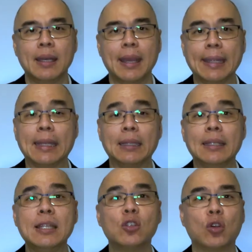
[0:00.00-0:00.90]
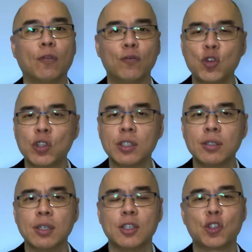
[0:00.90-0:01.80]
it can lead to confusion,
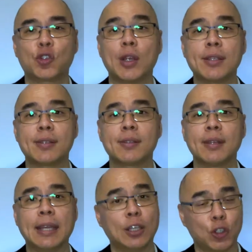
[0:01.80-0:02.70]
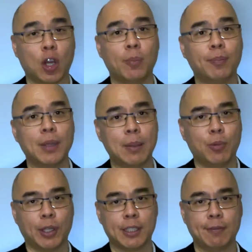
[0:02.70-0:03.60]
stress, and a drop in
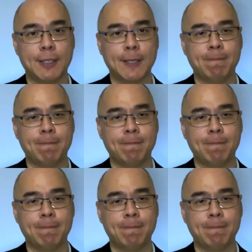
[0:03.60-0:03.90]
productivity.